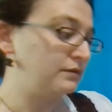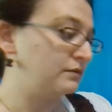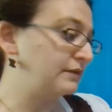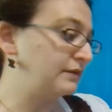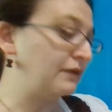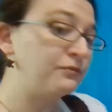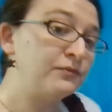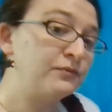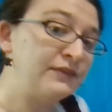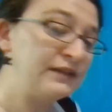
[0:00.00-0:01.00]
Now for
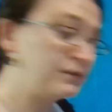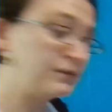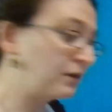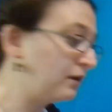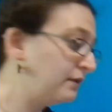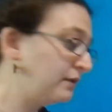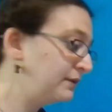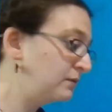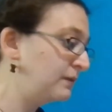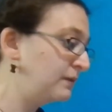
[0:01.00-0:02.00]
this, we're also
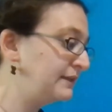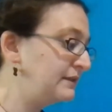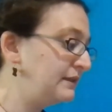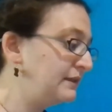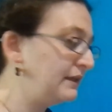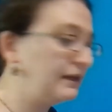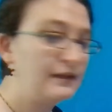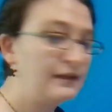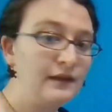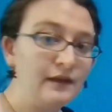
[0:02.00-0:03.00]
going to need
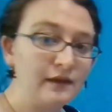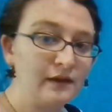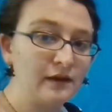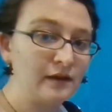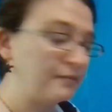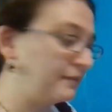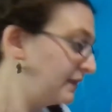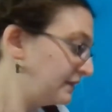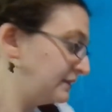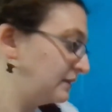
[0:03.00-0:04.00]

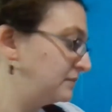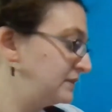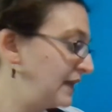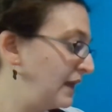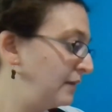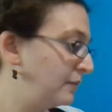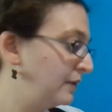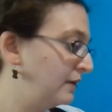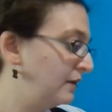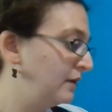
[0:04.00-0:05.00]
some tape.
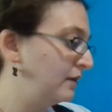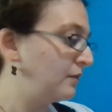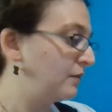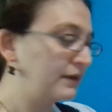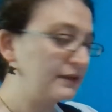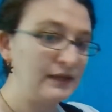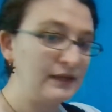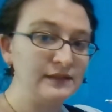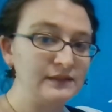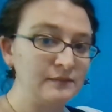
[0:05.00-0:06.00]
We're going to
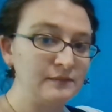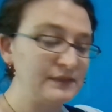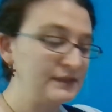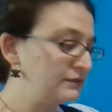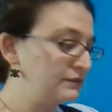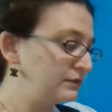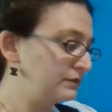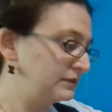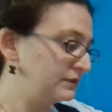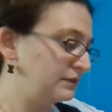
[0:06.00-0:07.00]
need some
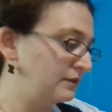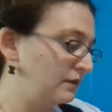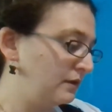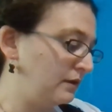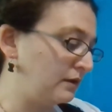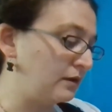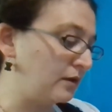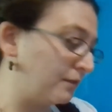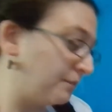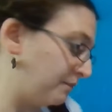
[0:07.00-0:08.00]
scissors.
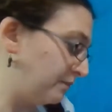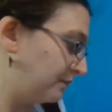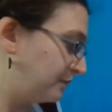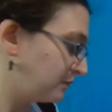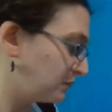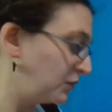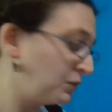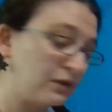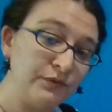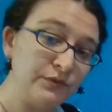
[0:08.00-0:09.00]
You
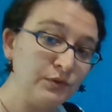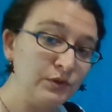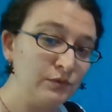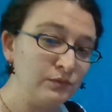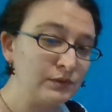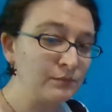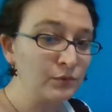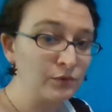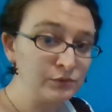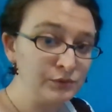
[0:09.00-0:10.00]
can also use some
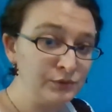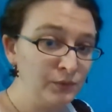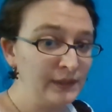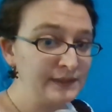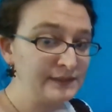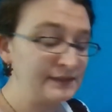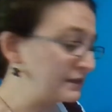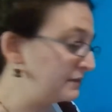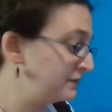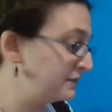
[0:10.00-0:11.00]
glue instead
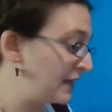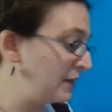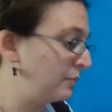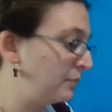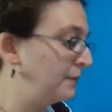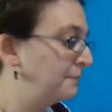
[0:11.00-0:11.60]
of tape.